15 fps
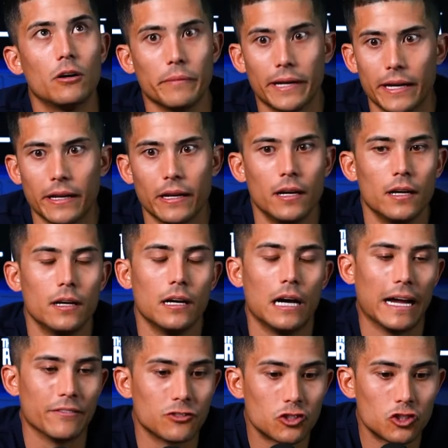man,
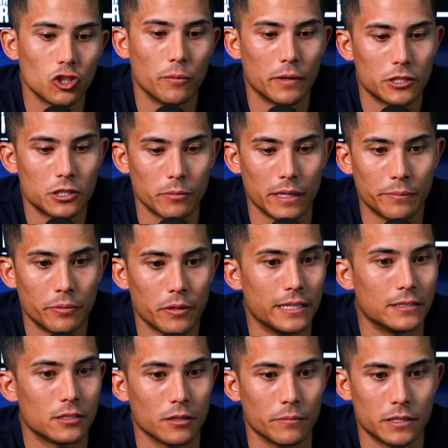I have so much on my plate
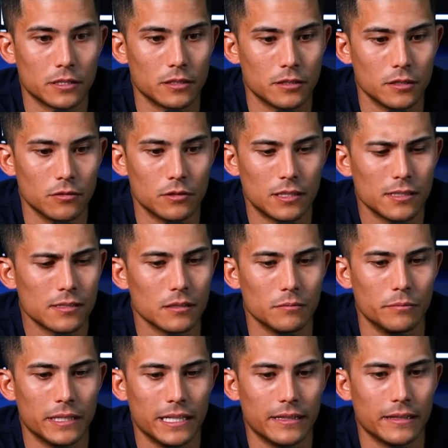and so much to do, it
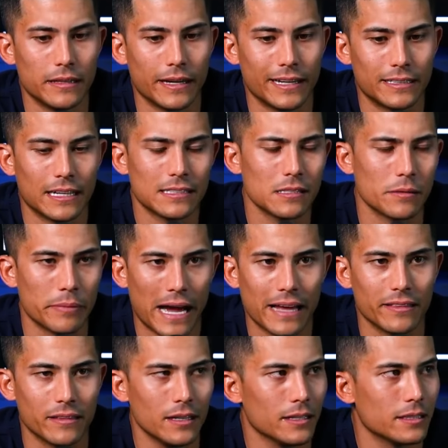doesn't mean like that's a
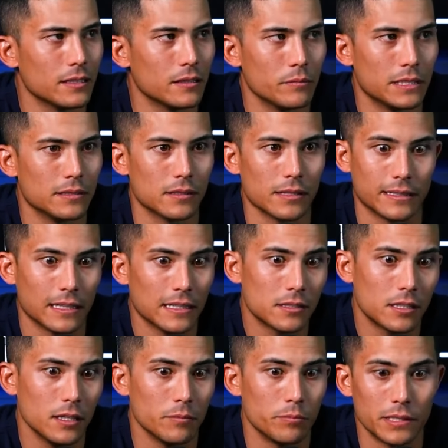bad thing. It means like that's
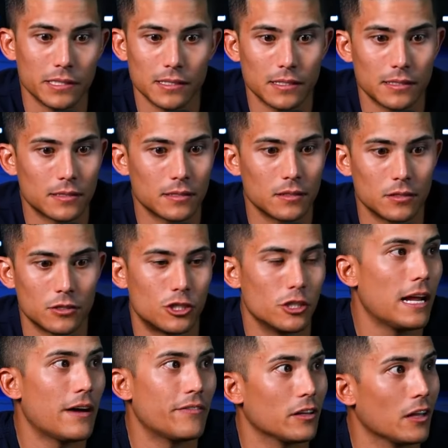good. Business should
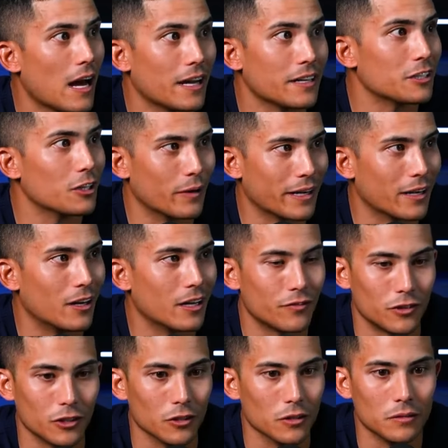have a lot going on
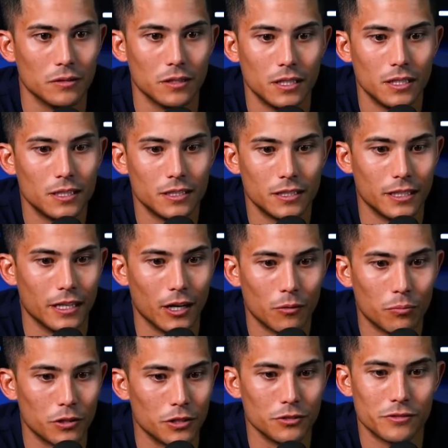if you're, you know,
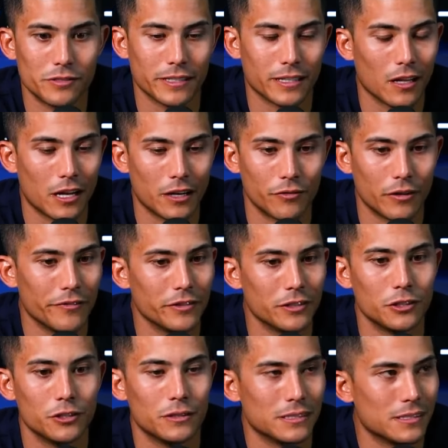producing a lot of
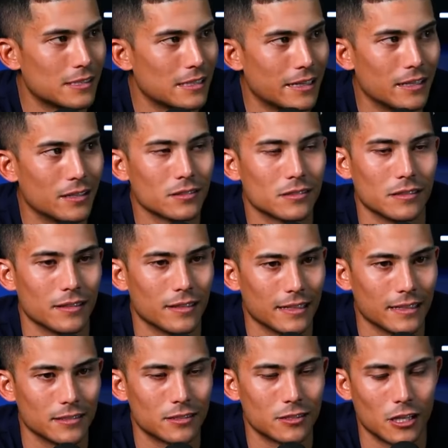revenue and sales and
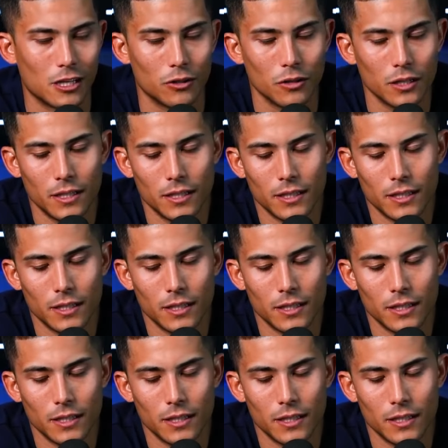things. So